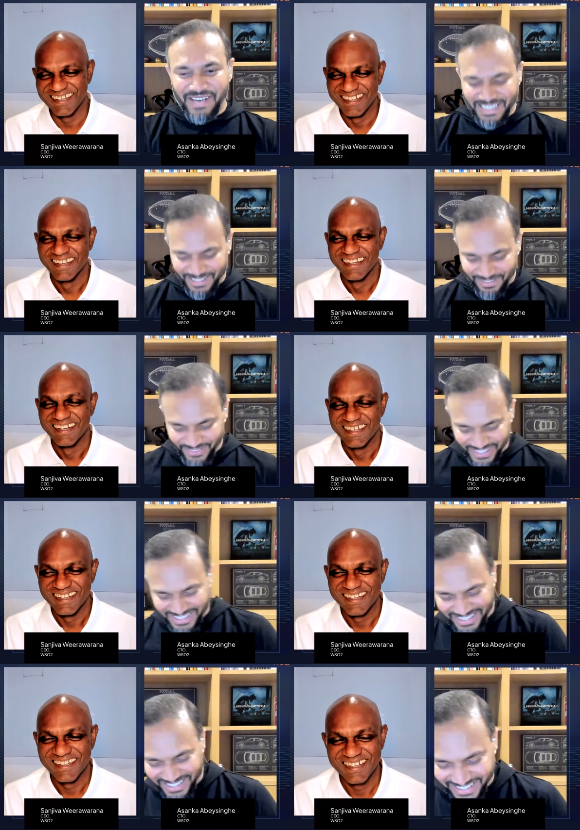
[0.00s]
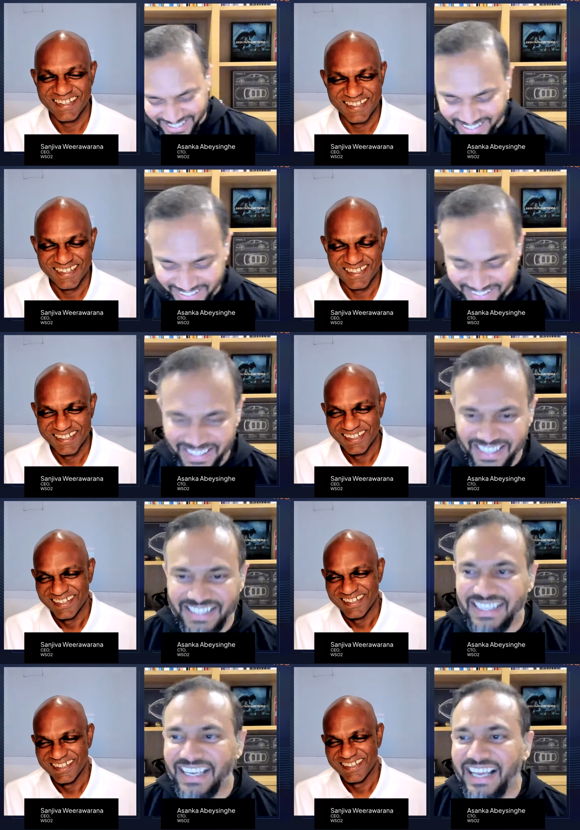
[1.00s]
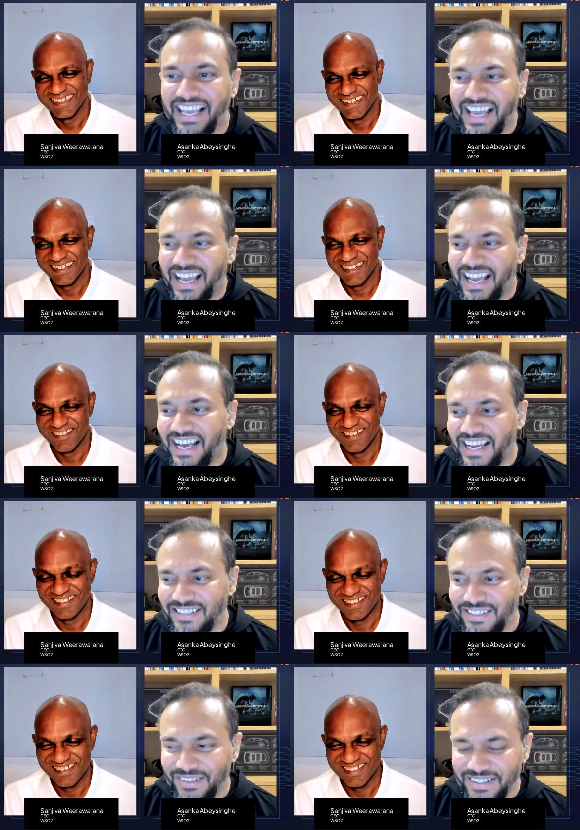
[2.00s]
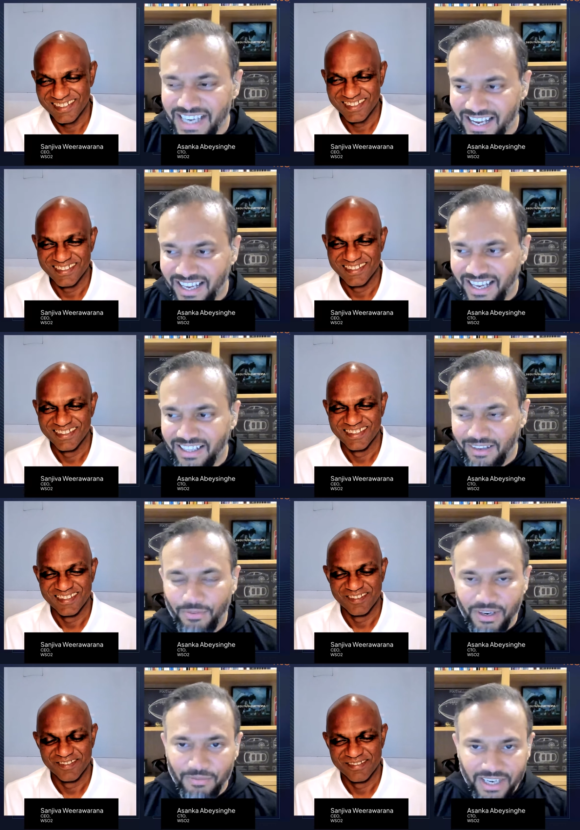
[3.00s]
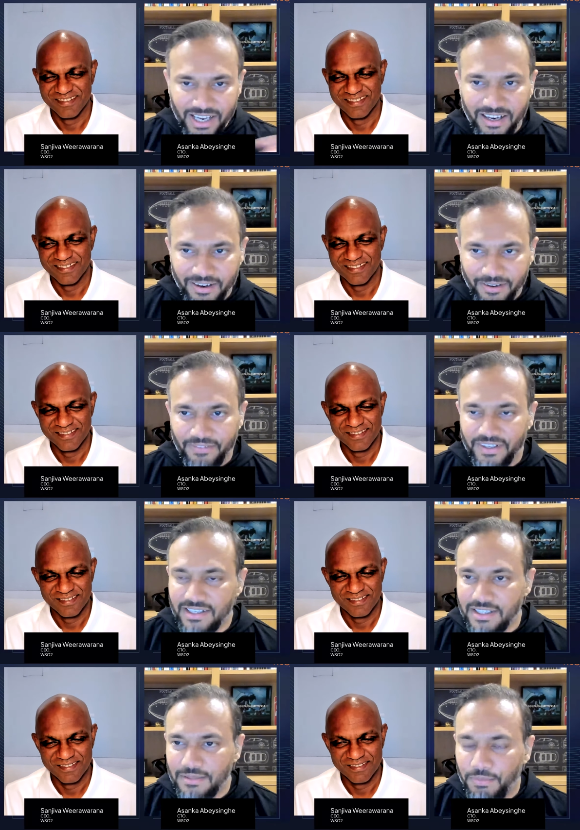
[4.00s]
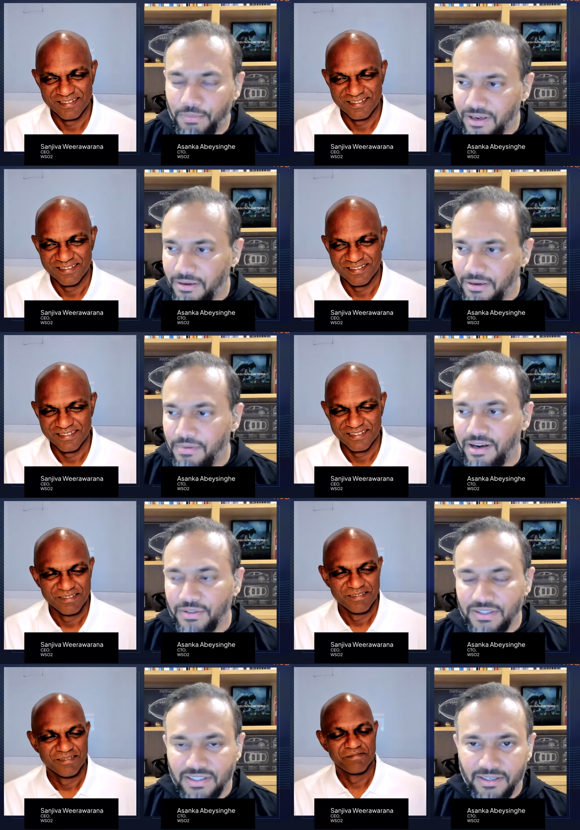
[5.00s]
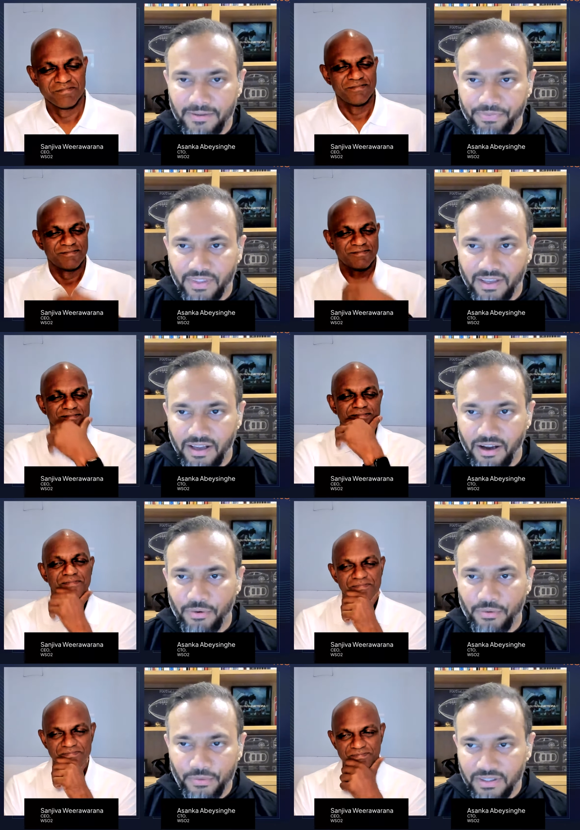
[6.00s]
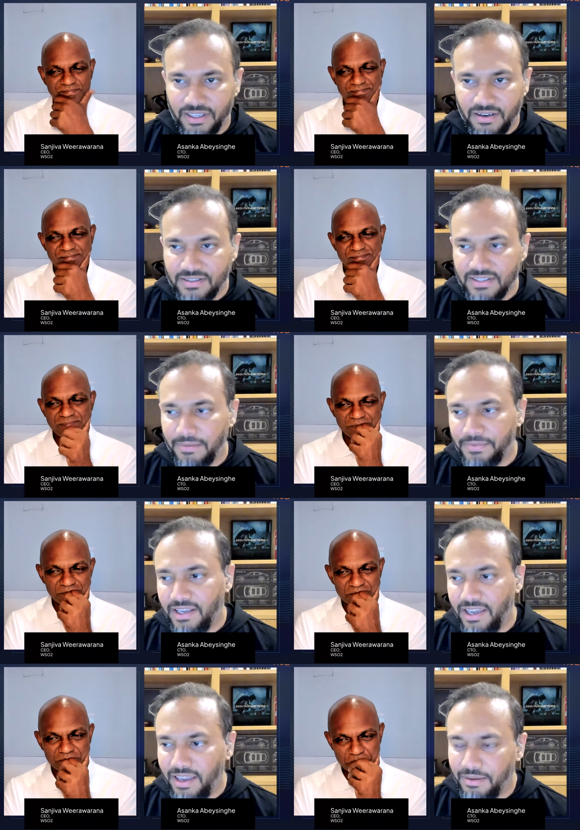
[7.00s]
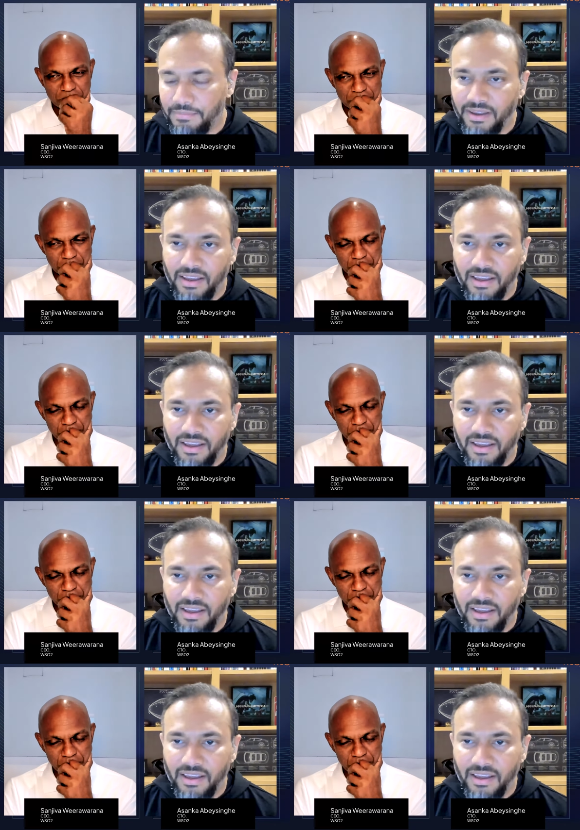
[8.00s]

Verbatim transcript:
Speaker 1: participate uh, on this. Uh, so yeah, I think we we kind of uh, spoke about um, how the concept came.